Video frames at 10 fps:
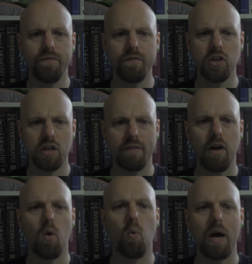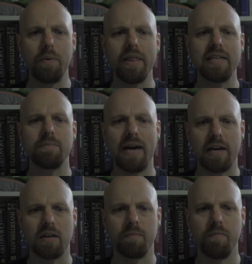First off, why would this
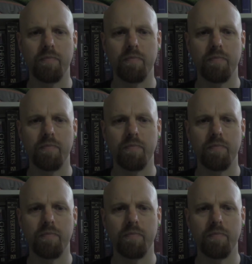matter?